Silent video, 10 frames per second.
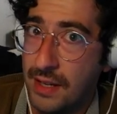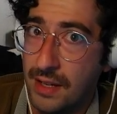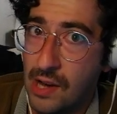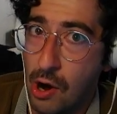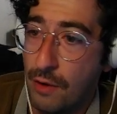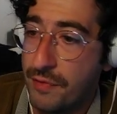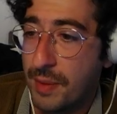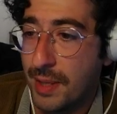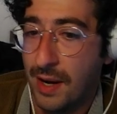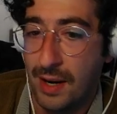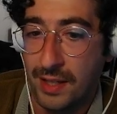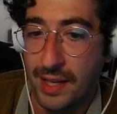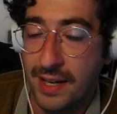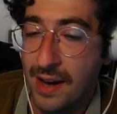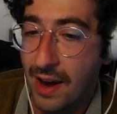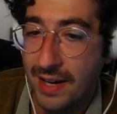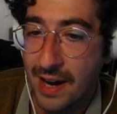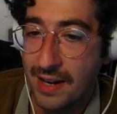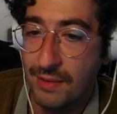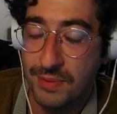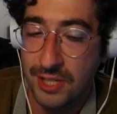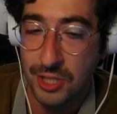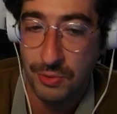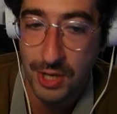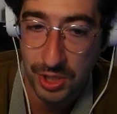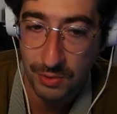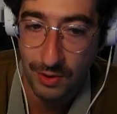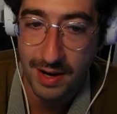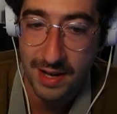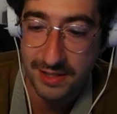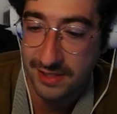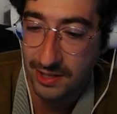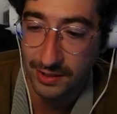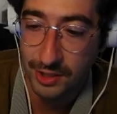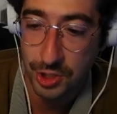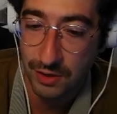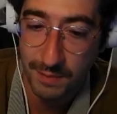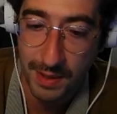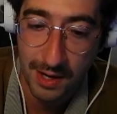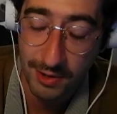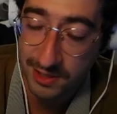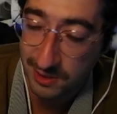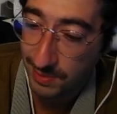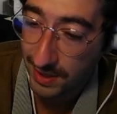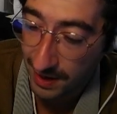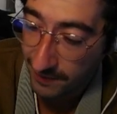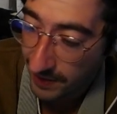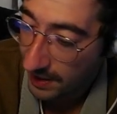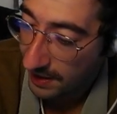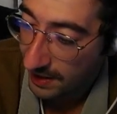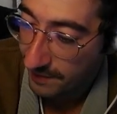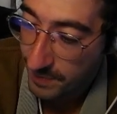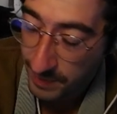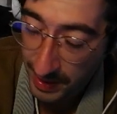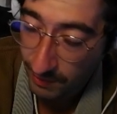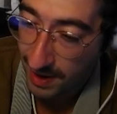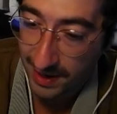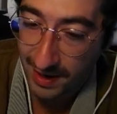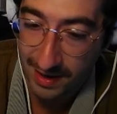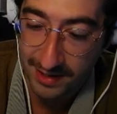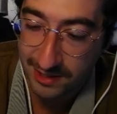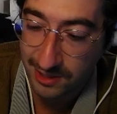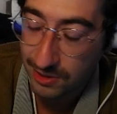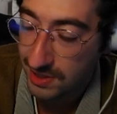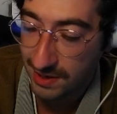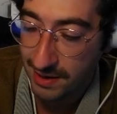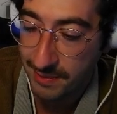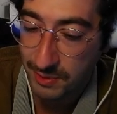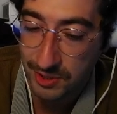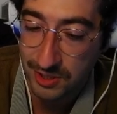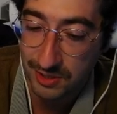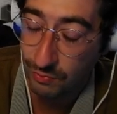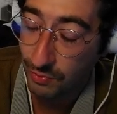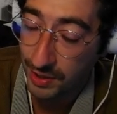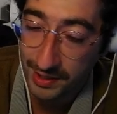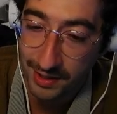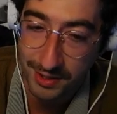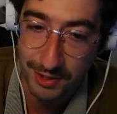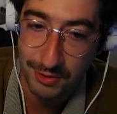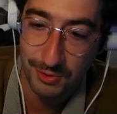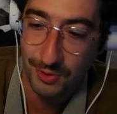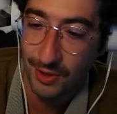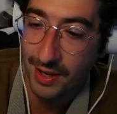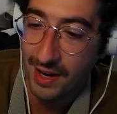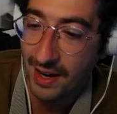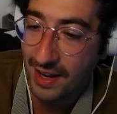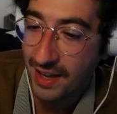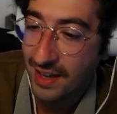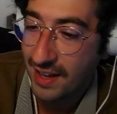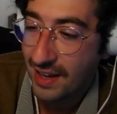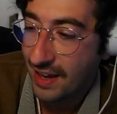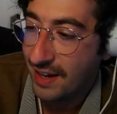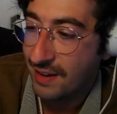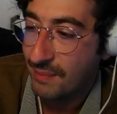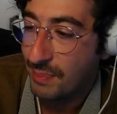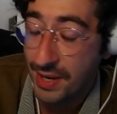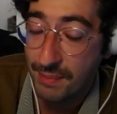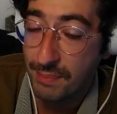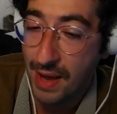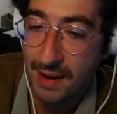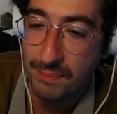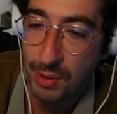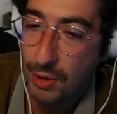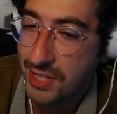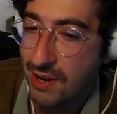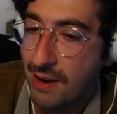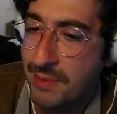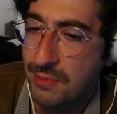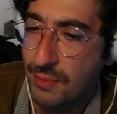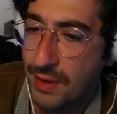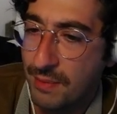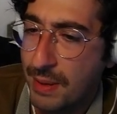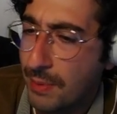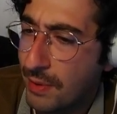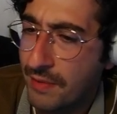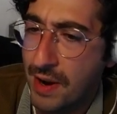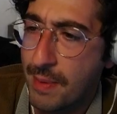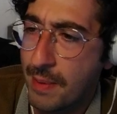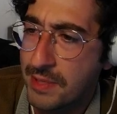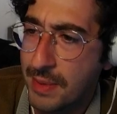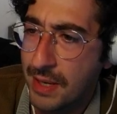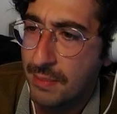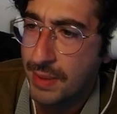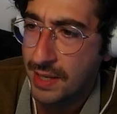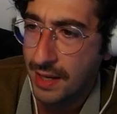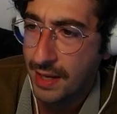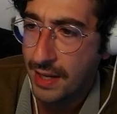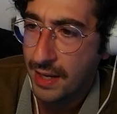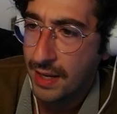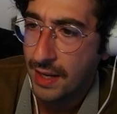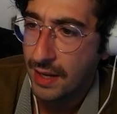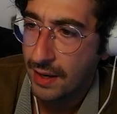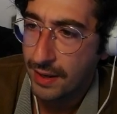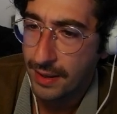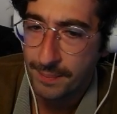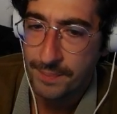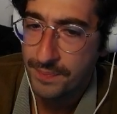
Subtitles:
off the block, like not in any situation where I necessarily should have been noticed, but I've been recognized two times, which is really unusual. And both times when people have come up to me and been like, I